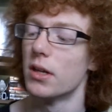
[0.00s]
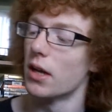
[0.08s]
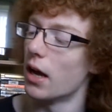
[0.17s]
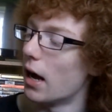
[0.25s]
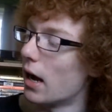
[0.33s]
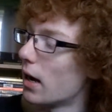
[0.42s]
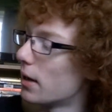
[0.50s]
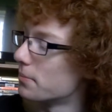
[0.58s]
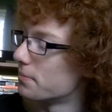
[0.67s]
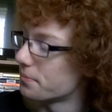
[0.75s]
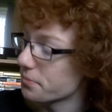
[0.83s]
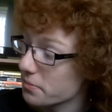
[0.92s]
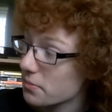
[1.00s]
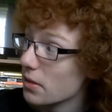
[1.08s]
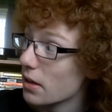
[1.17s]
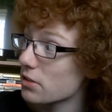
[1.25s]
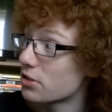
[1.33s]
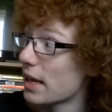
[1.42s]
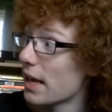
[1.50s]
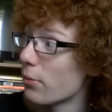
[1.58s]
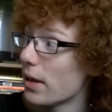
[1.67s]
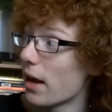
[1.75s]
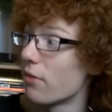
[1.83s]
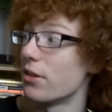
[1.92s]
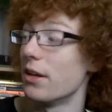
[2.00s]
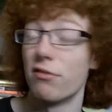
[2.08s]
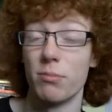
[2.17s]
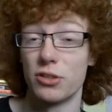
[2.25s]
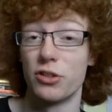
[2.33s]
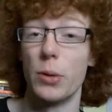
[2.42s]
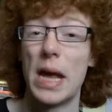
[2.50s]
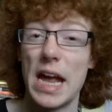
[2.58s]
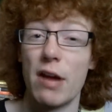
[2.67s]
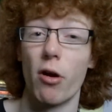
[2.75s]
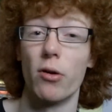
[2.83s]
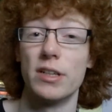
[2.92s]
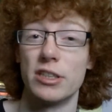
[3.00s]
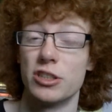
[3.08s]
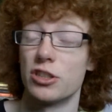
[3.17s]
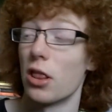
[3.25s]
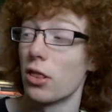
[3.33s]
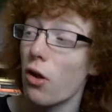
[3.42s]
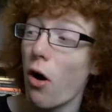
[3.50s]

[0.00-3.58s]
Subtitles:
So here we have the Infamous 2 Hero Edition. It's a lot